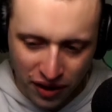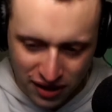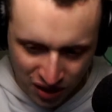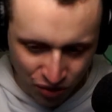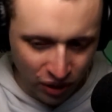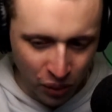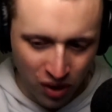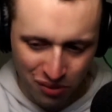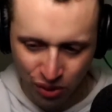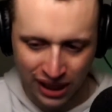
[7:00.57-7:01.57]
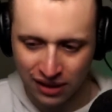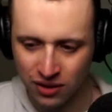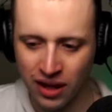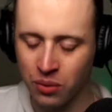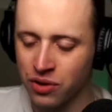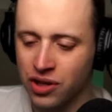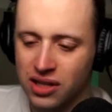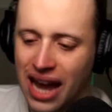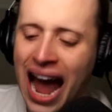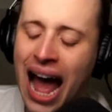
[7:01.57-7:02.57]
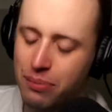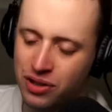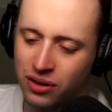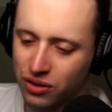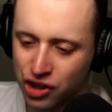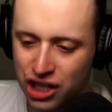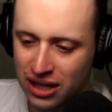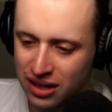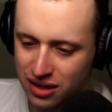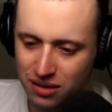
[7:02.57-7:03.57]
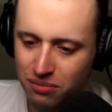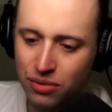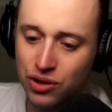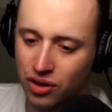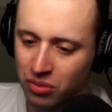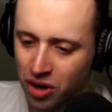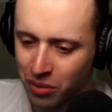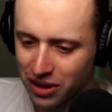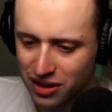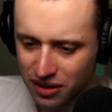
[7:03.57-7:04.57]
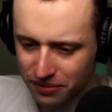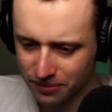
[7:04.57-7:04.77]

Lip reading: things that I really want to point out to you that were just absolute genius musical moments.